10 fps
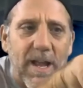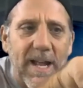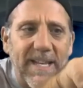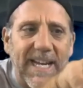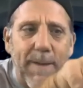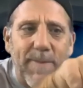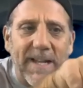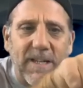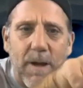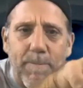to keep that
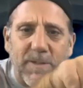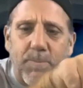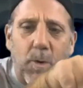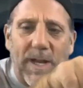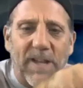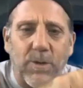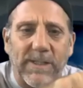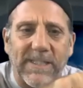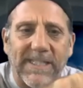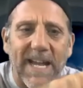compass pointed
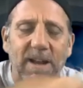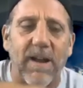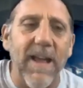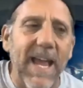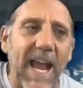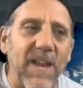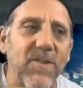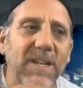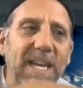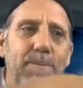towards the center. And if you
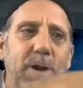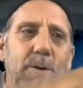keep going